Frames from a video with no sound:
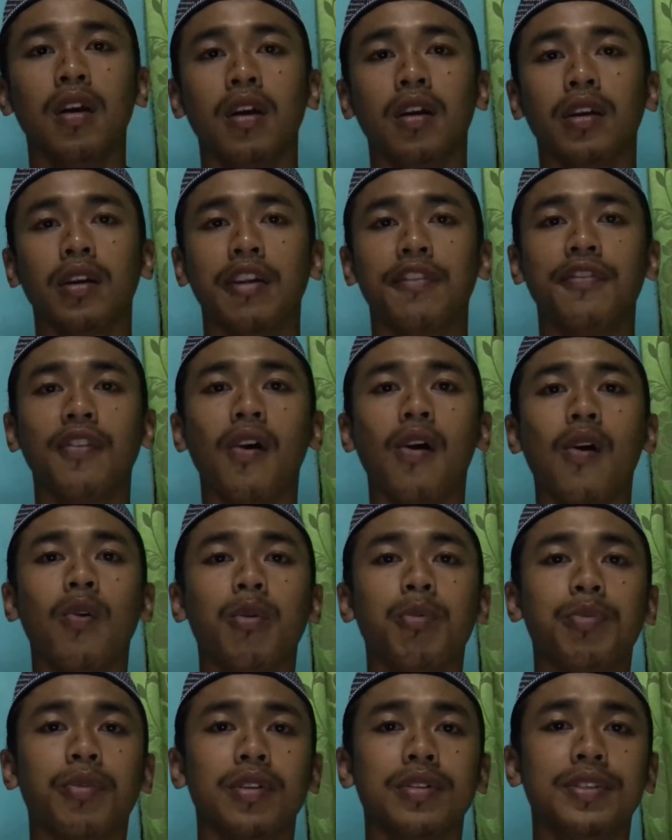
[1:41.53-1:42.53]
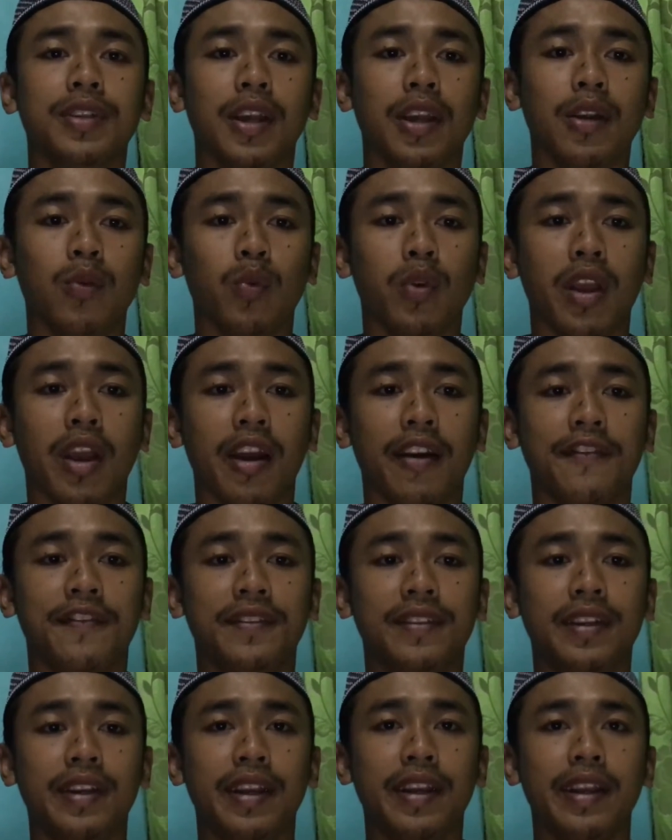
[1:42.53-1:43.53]
Okay, for our project, we have
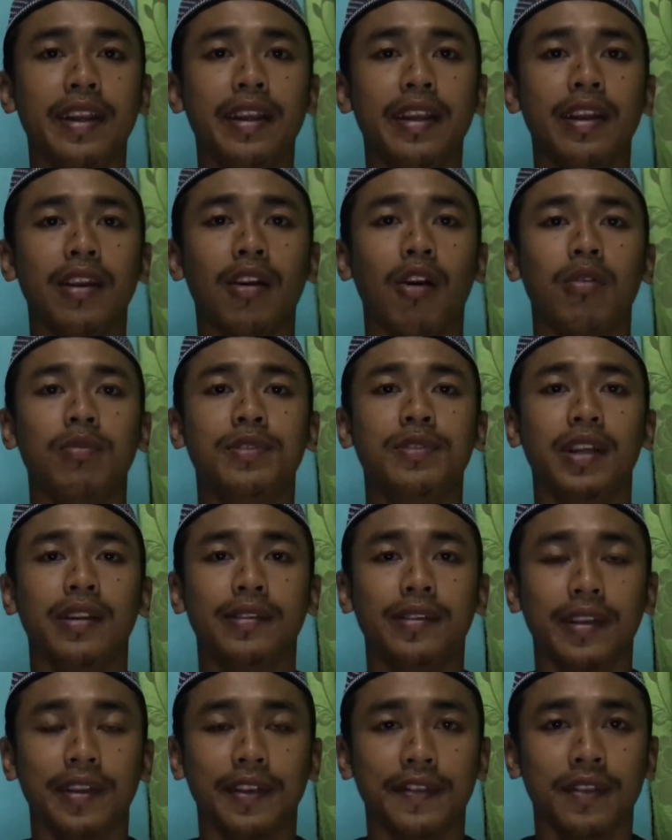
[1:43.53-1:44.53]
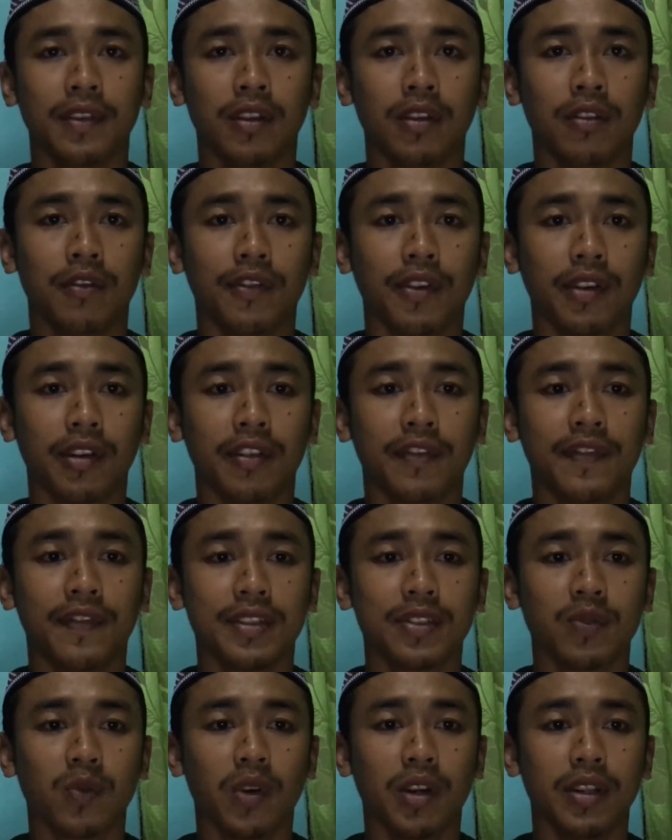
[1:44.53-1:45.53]
three objectives. For the
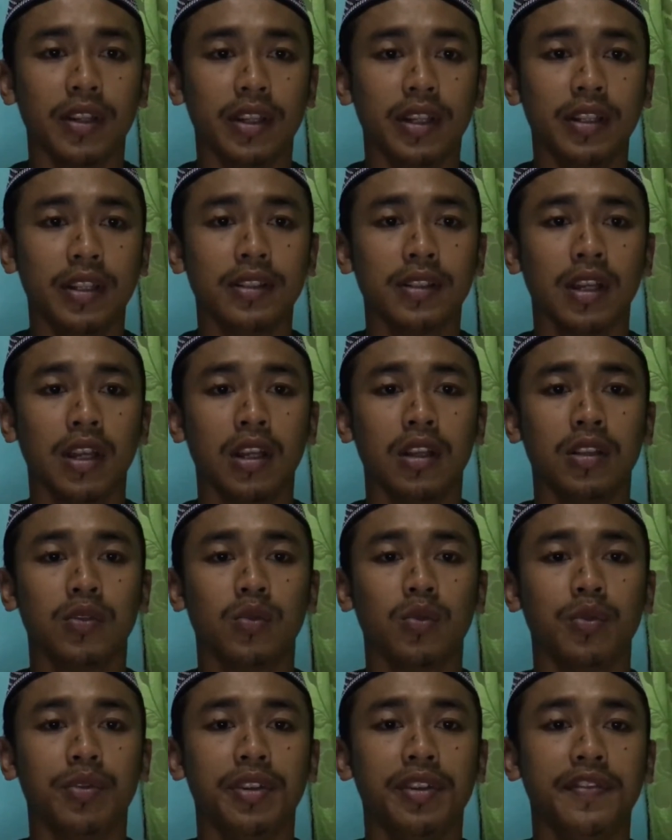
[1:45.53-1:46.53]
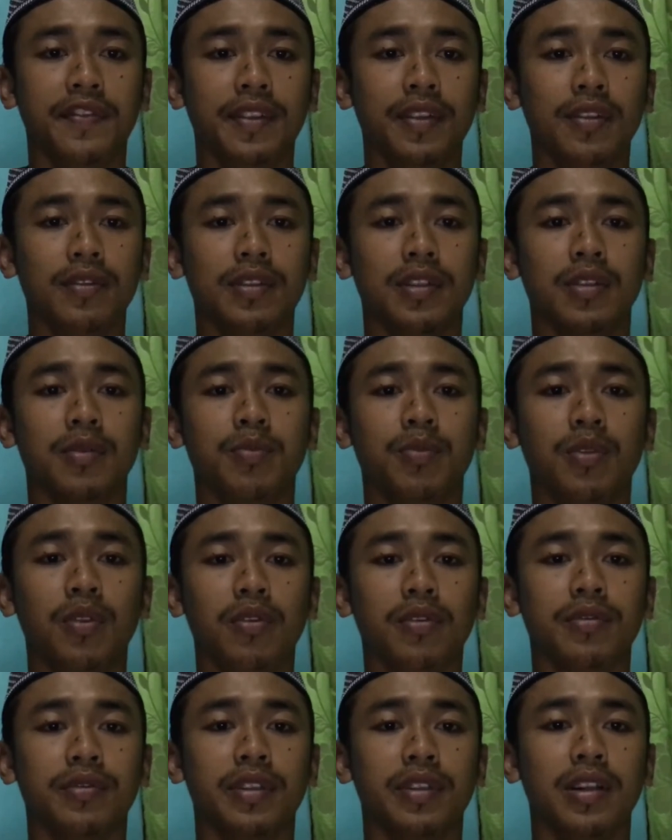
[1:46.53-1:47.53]
first one is to review the book
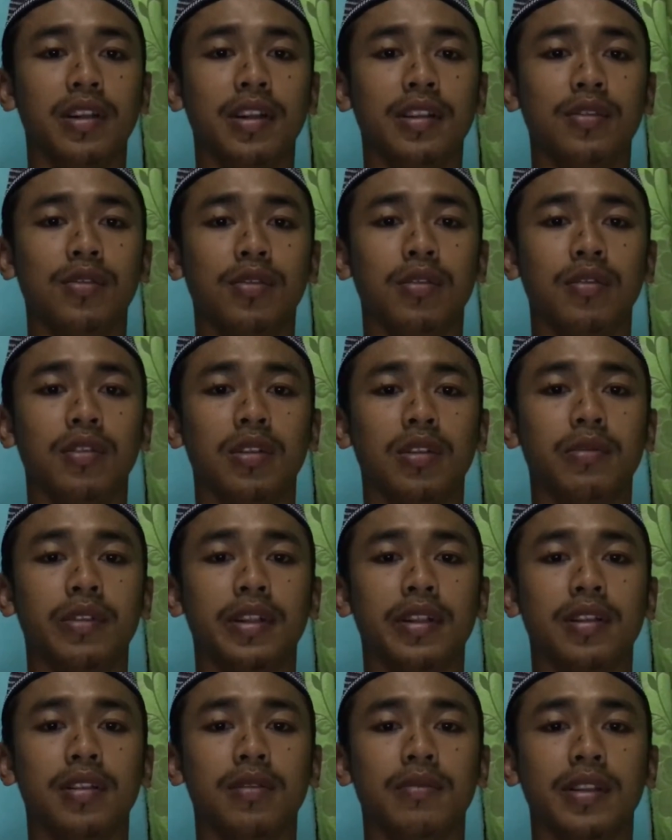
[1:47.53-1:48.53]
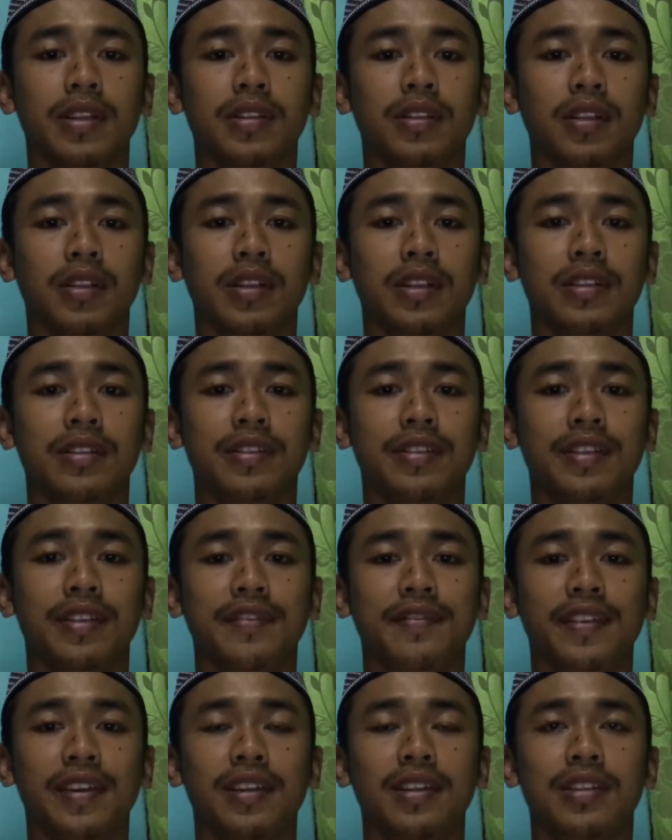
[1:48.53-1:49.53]
related to numerical method in
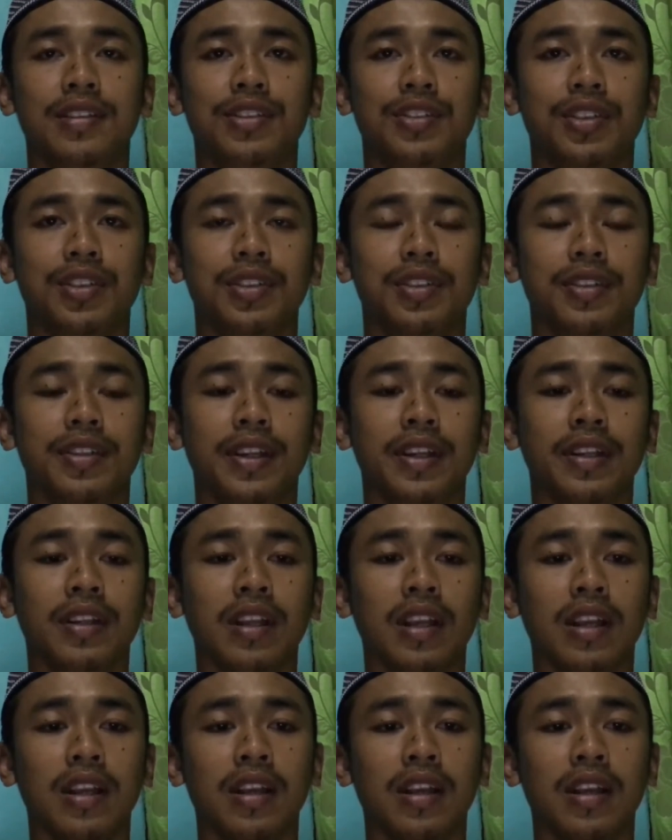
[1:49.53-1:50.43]
civil engineering.